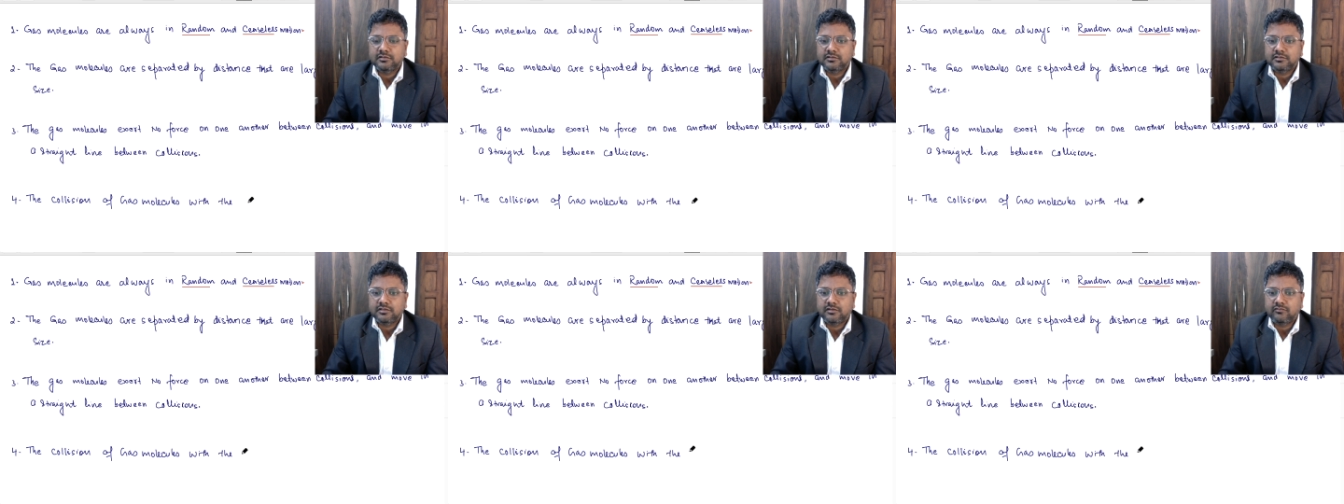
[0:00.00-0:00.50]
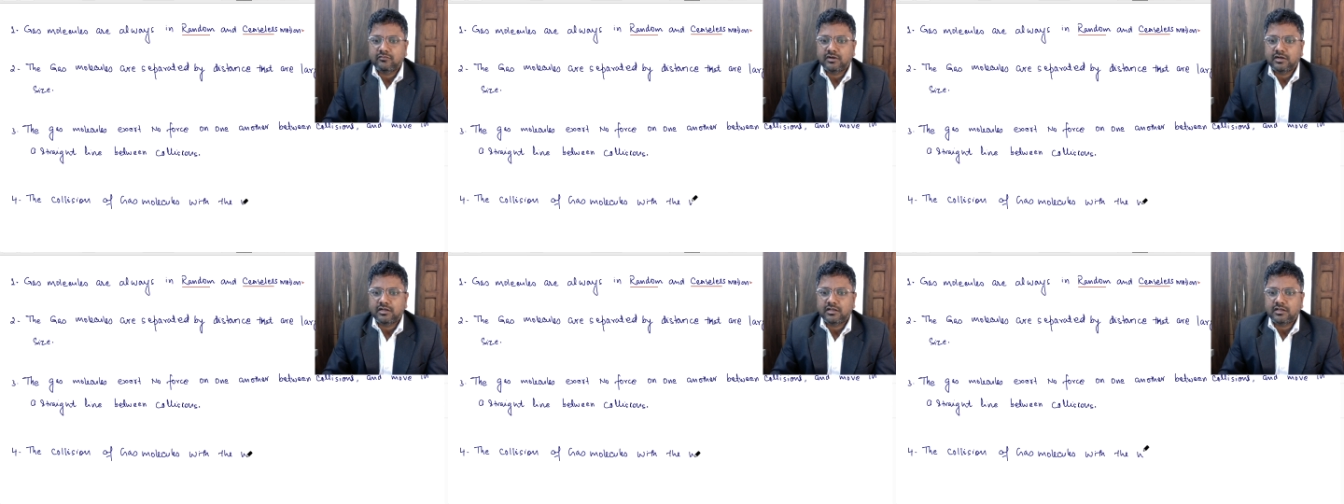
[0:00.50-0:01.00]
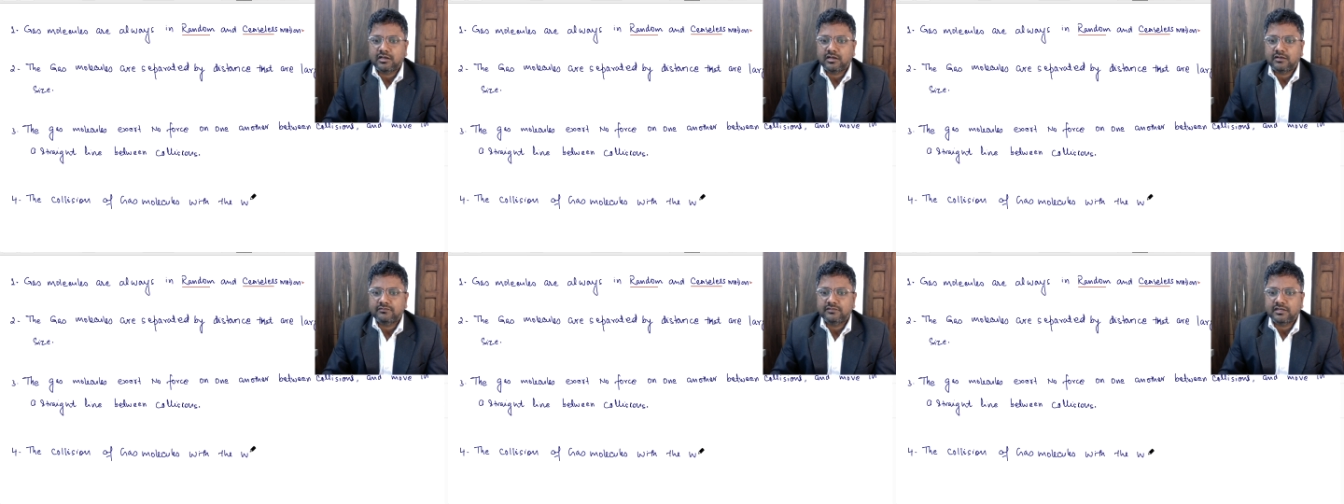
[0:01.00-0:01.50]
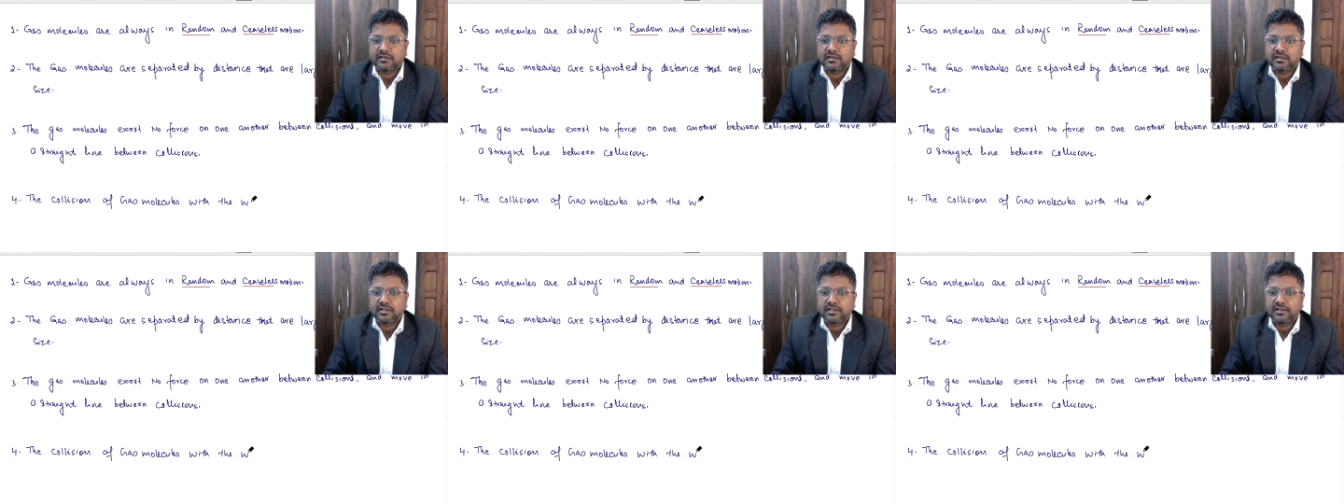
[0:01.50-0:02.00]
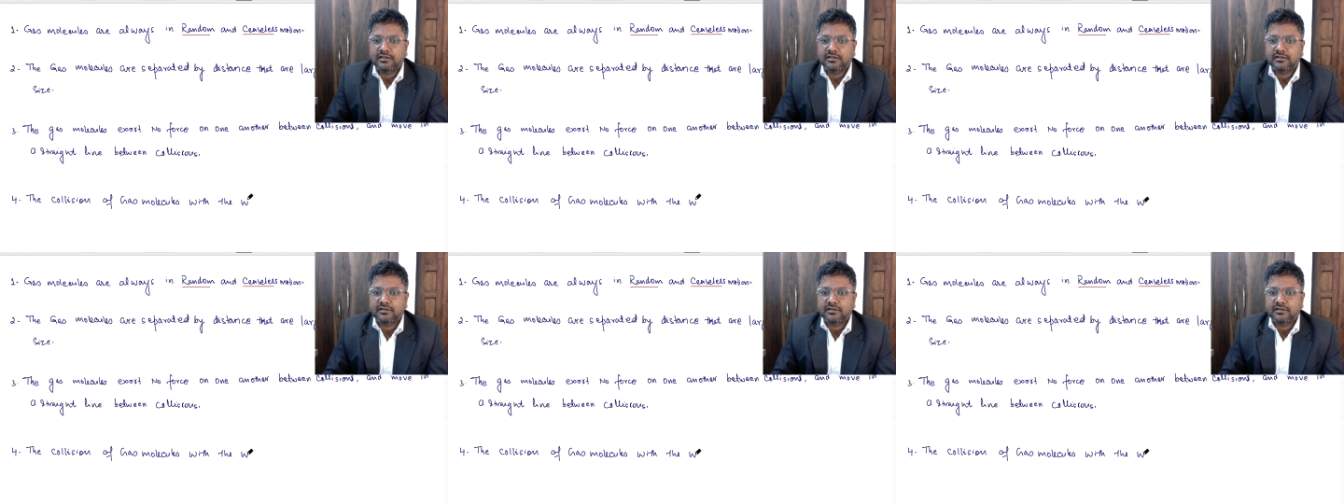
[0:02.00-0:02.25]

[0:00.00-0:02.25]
the wall of the container,